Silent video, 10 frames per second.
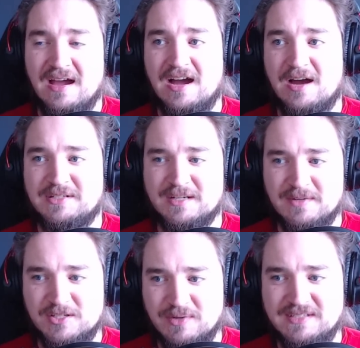we talked
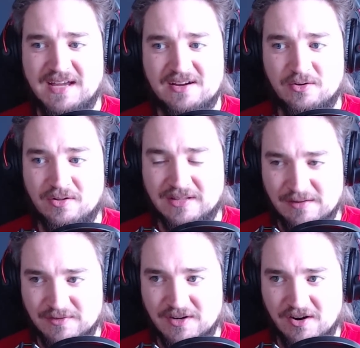about swing tackle,
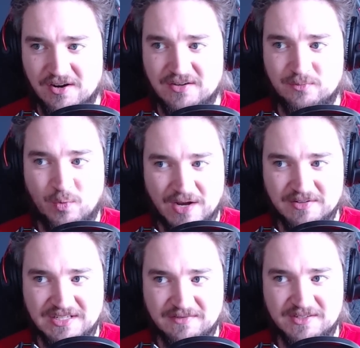left guard, wide
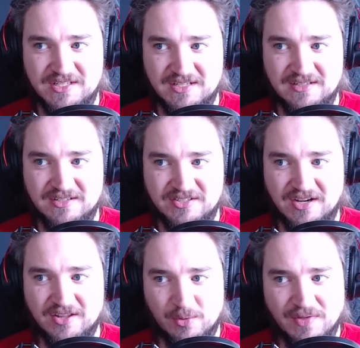receivers is
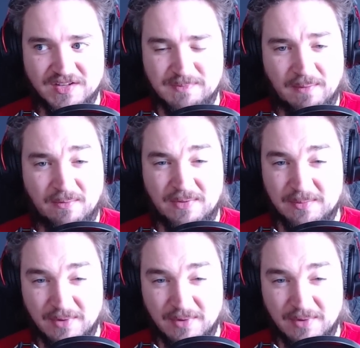the other one that's probably the